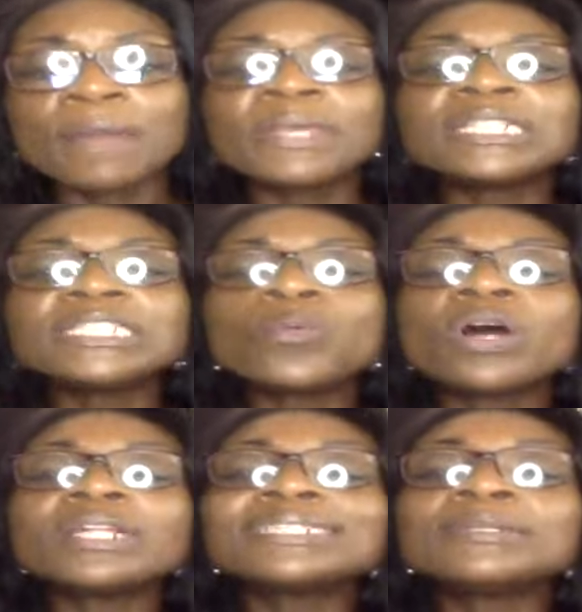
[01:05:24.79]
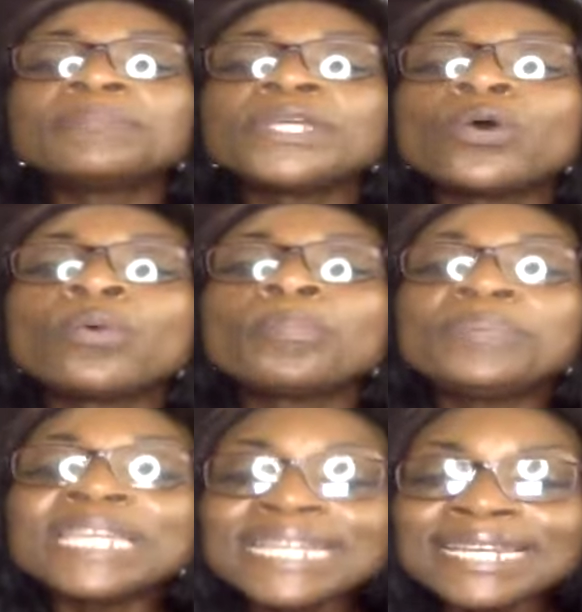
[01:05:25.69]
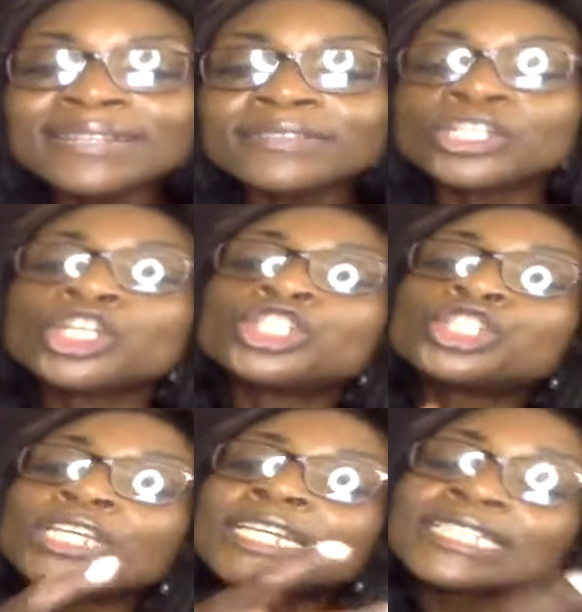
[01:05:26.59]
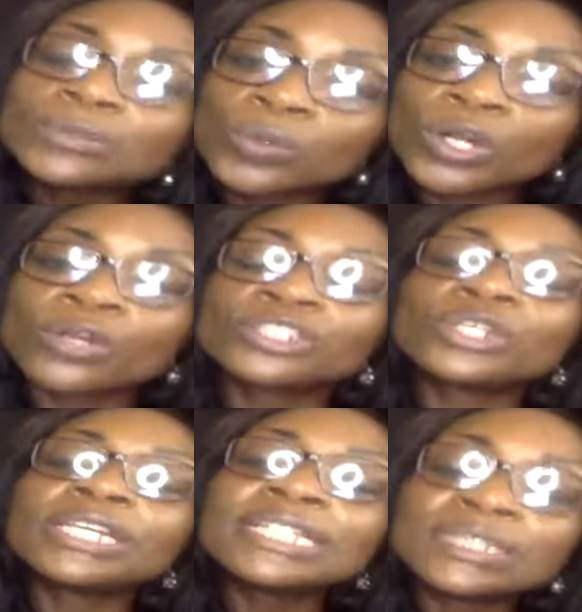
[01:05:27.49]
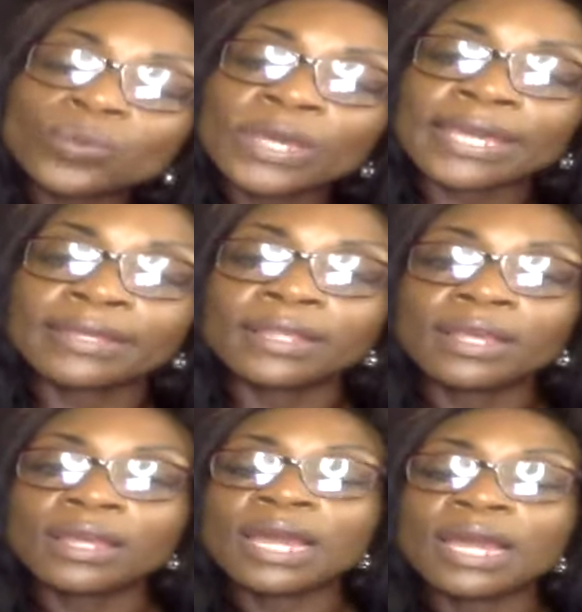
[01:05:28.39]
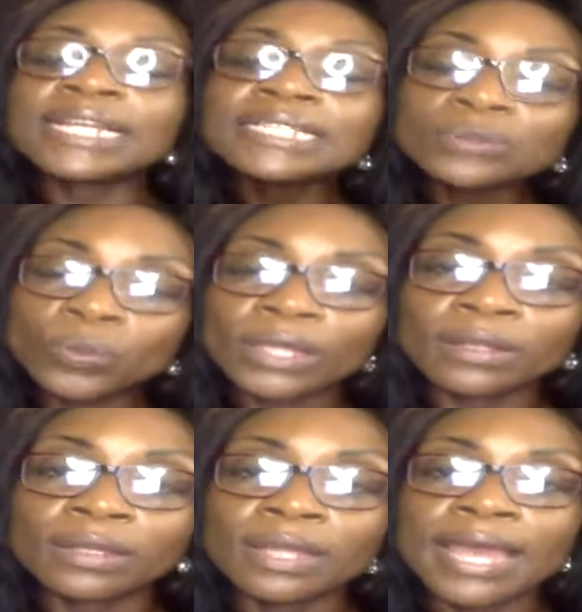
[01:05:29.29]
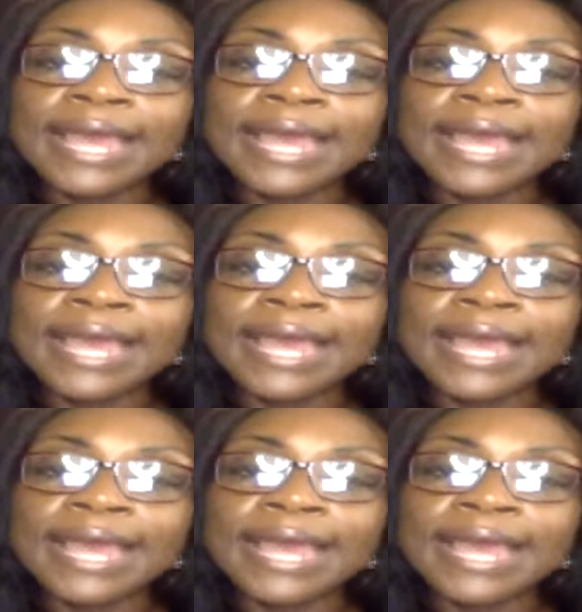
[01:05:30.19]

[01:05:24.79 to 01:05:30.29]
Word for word: Because He wants us to be obedient to His word, to His way, and His will.